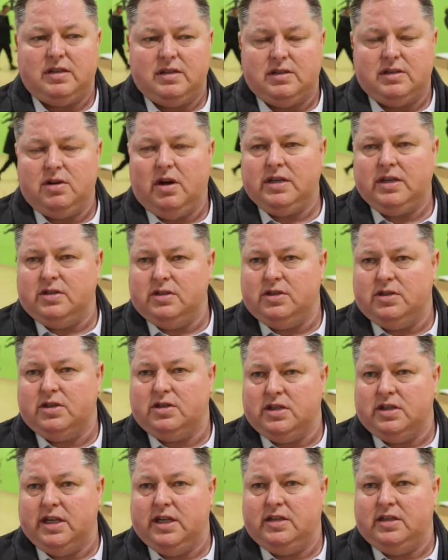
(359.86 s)
Tyson
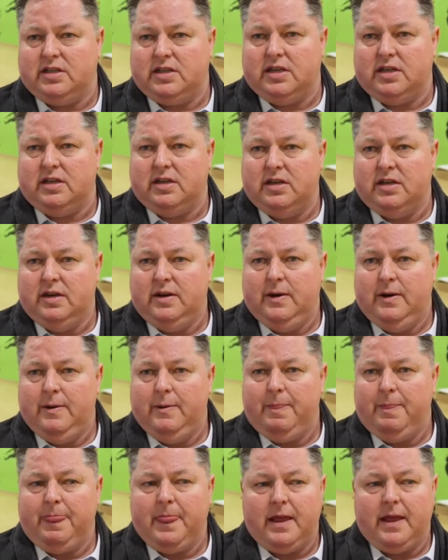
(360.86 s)
just needs to
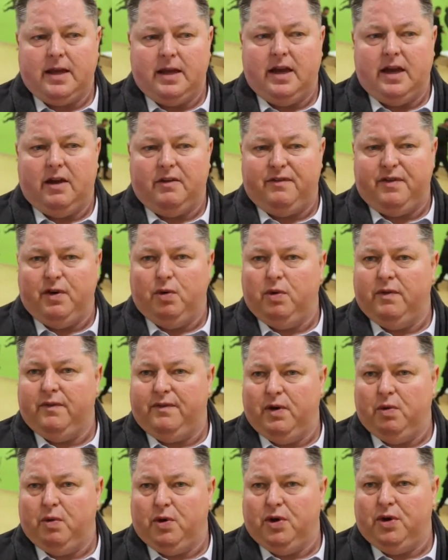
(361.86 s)

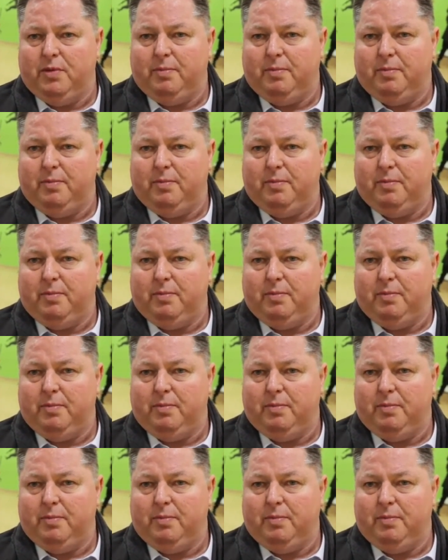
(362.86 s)
feel good